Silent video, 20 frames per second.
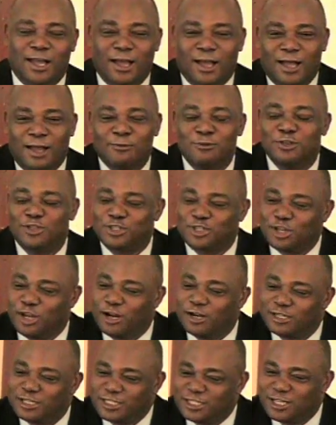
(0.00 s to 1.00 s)
How you
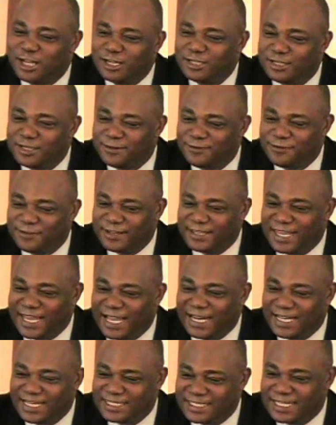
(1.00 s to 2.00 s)
start studying for the
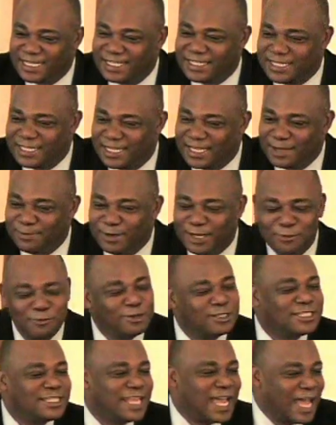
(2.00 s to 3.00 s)
LSAT? I'm like,
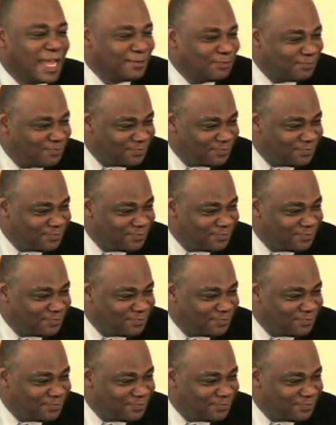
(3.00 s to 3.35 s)
what's that?